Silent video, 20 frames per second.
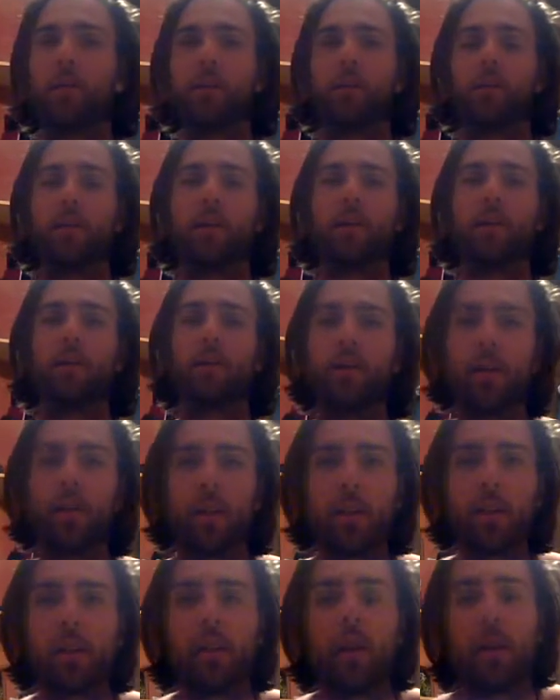all this
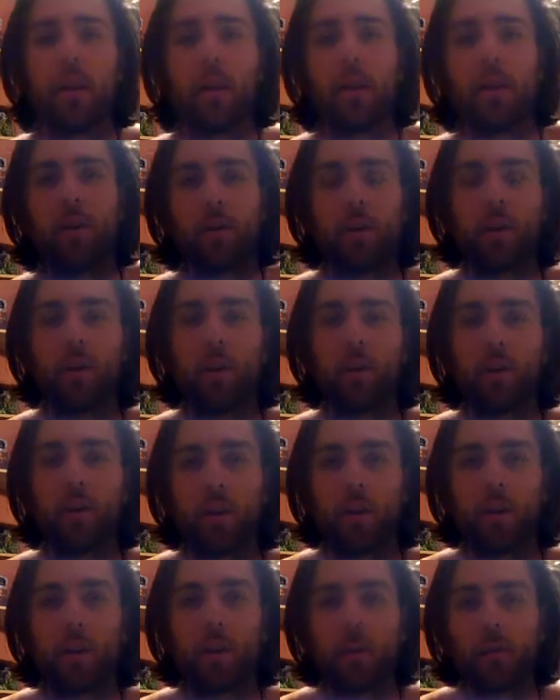energy in and turning
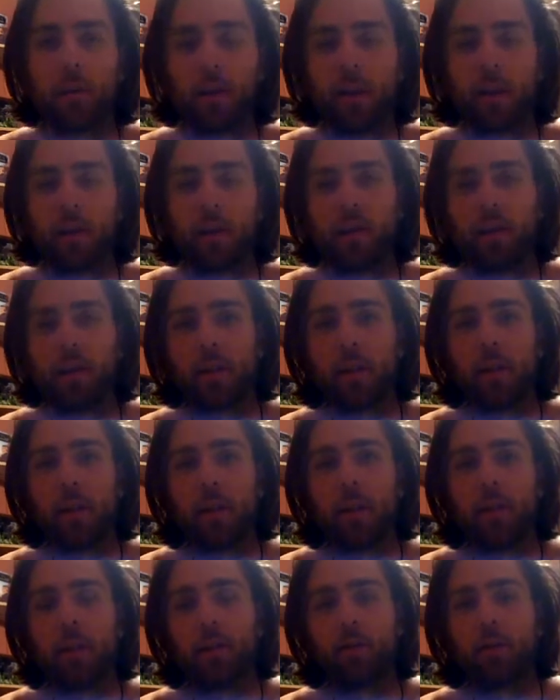thermal energy
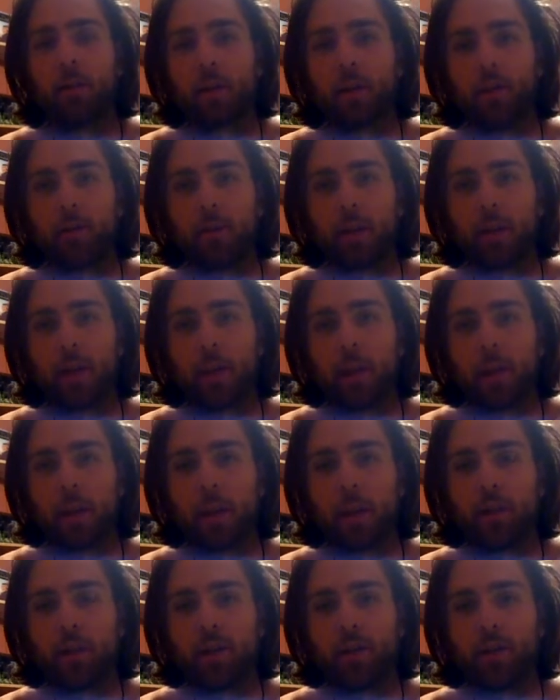into
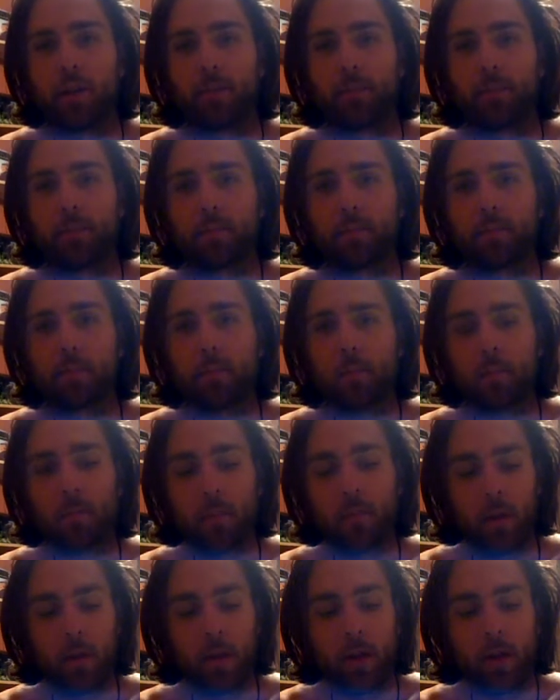electromagnetic energy.
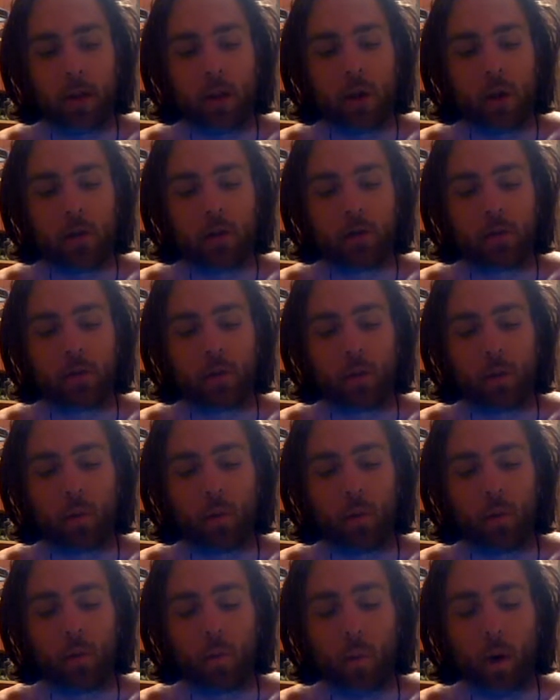So
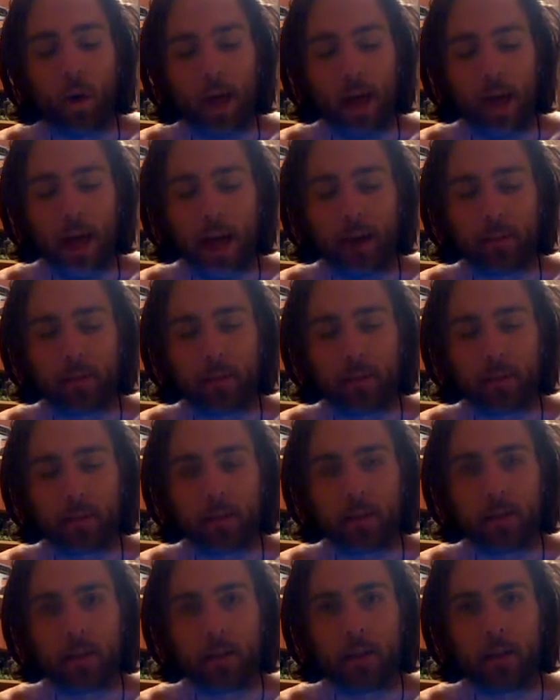what
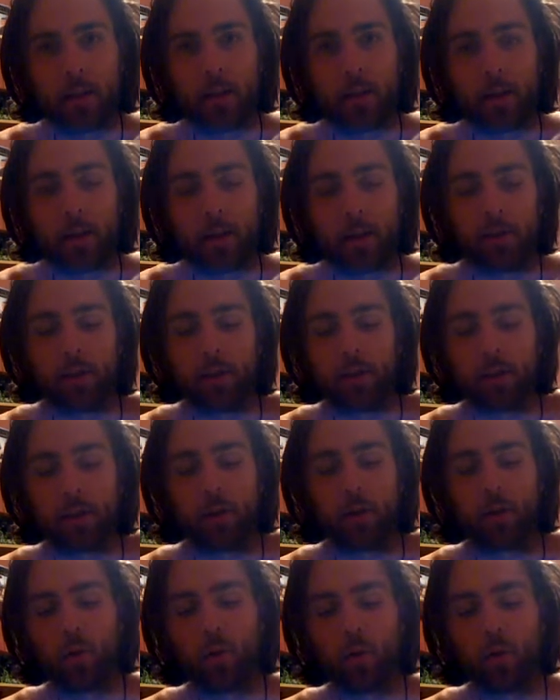happens if you
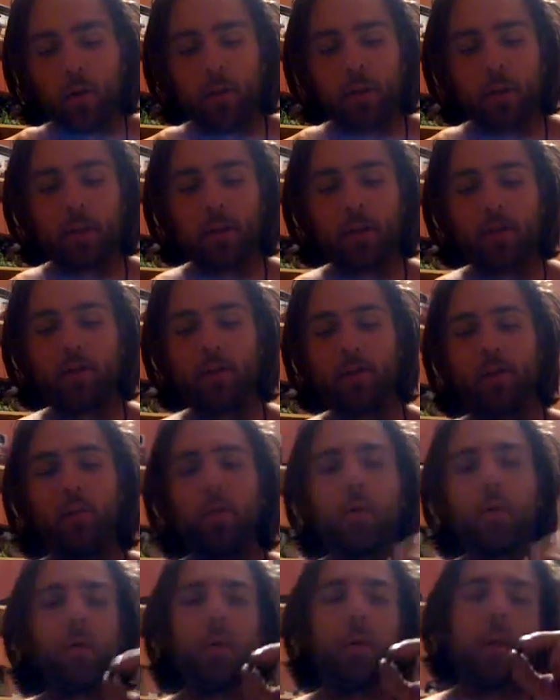start cooling this to a
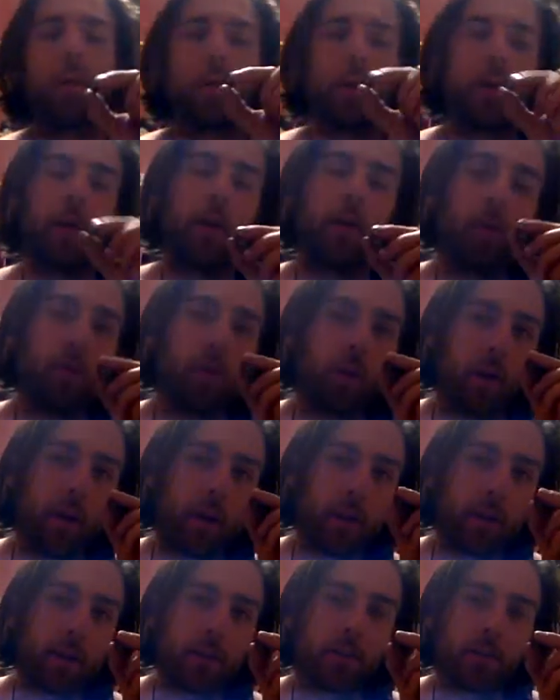point where it
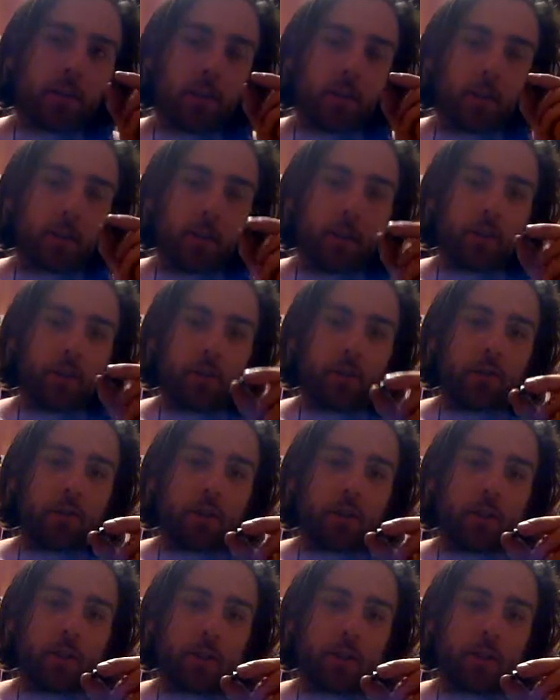hits the Verwey
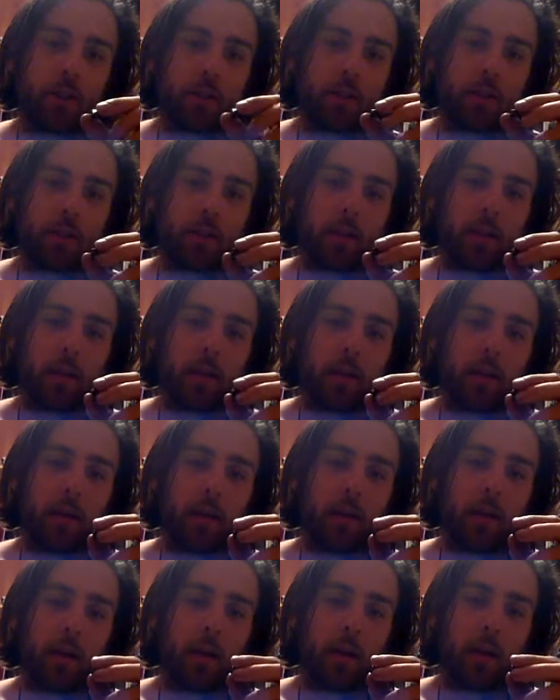transition?
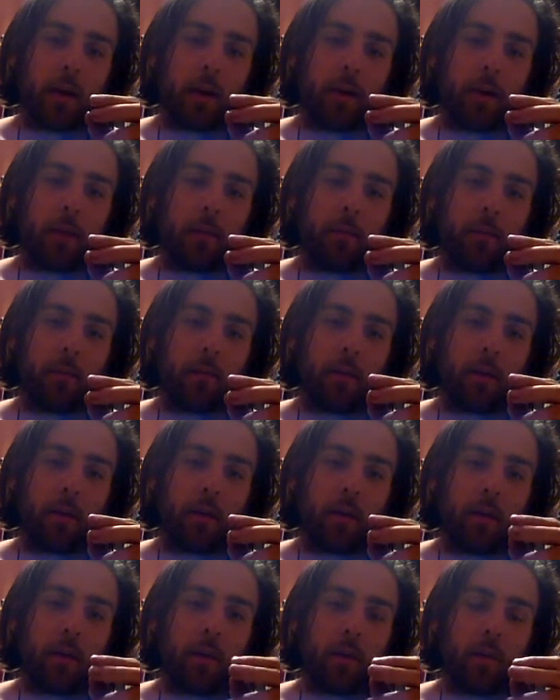Um,
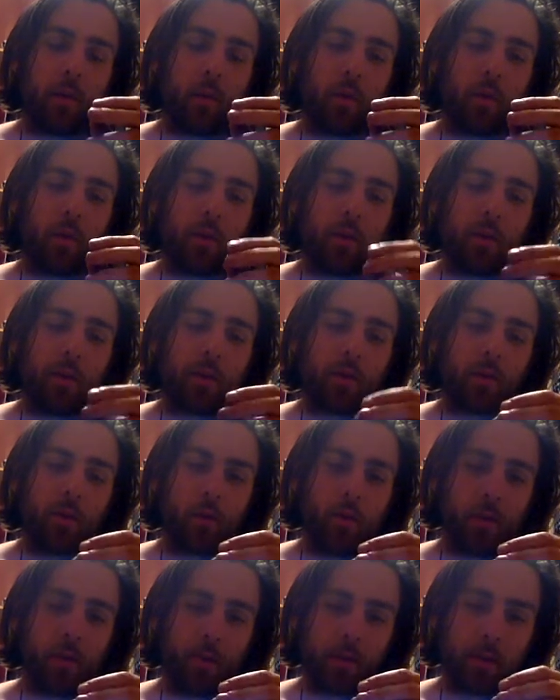when this
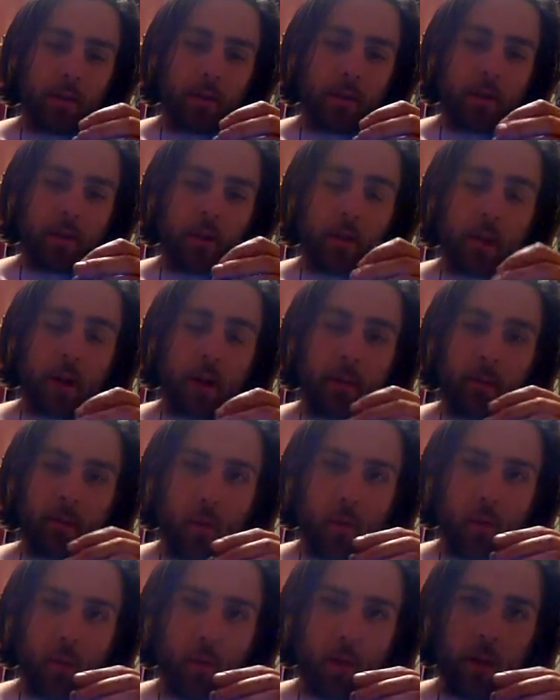cools to that
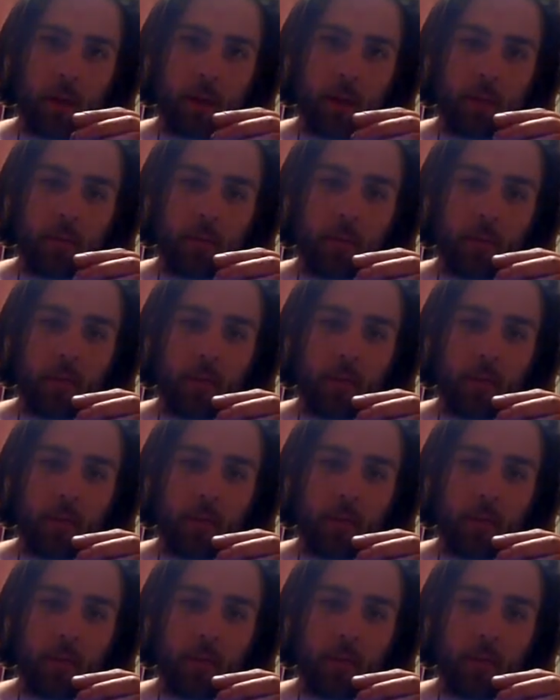point,